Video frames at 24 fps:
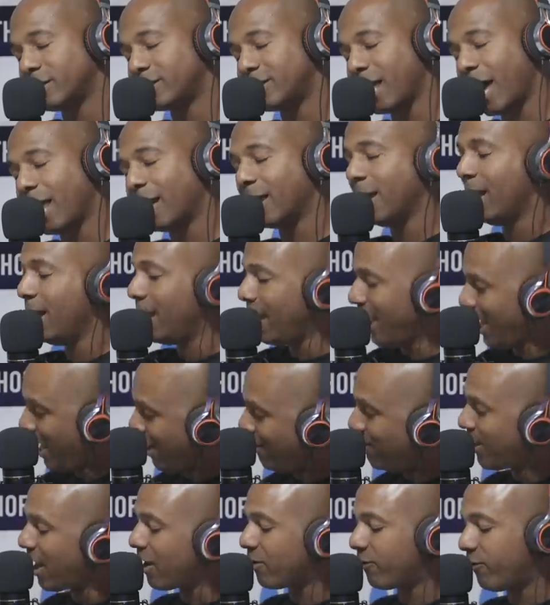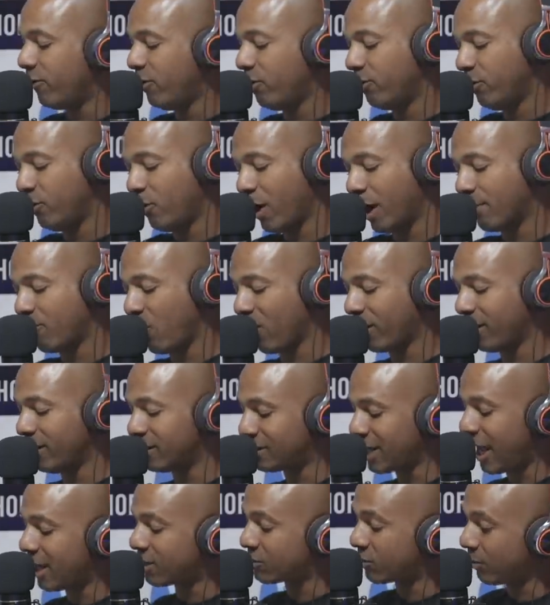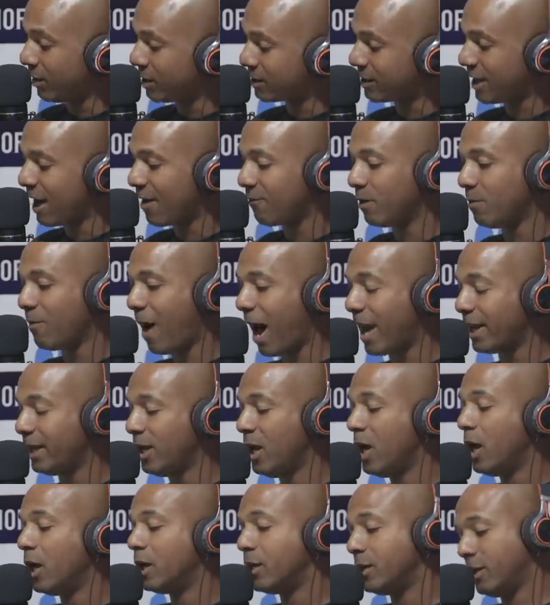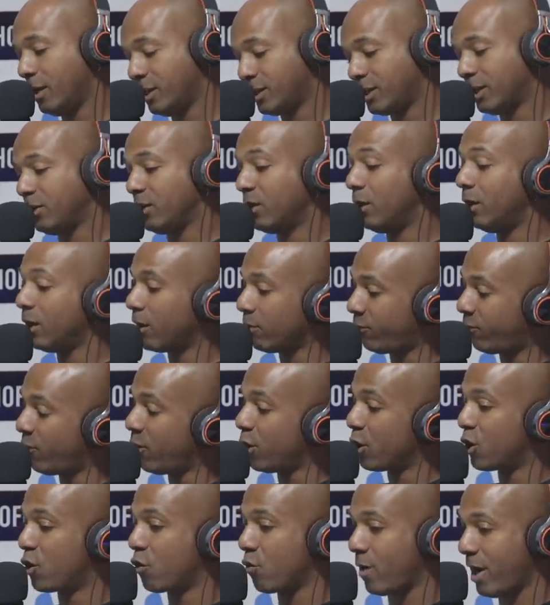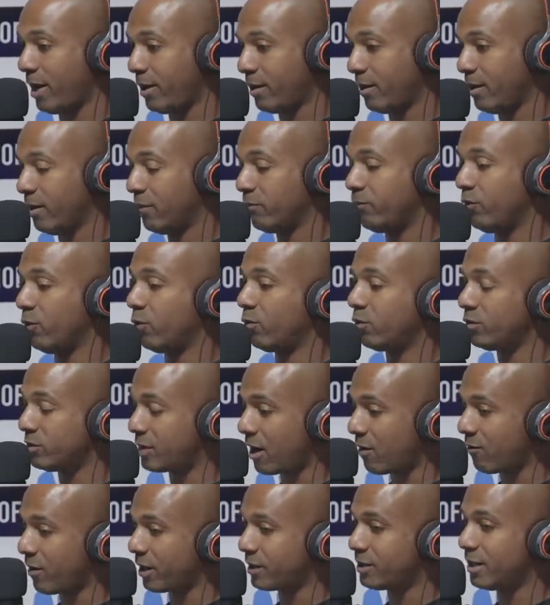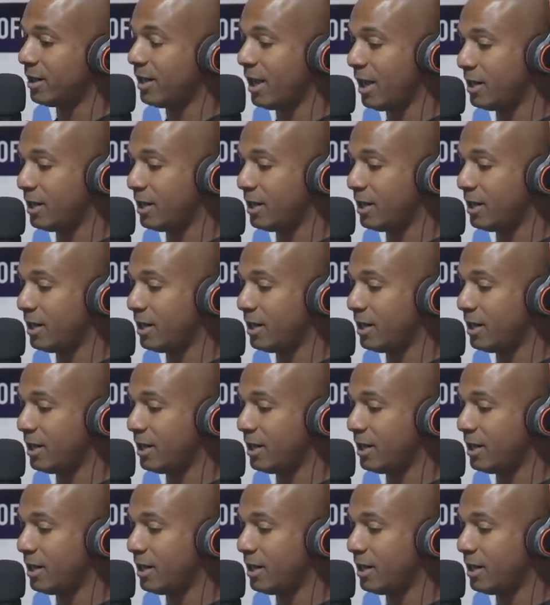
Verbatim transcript: your talent. Even at a funeral, you gotta market your talent. So listen, everybody, listen. You're looking for a great funeral director in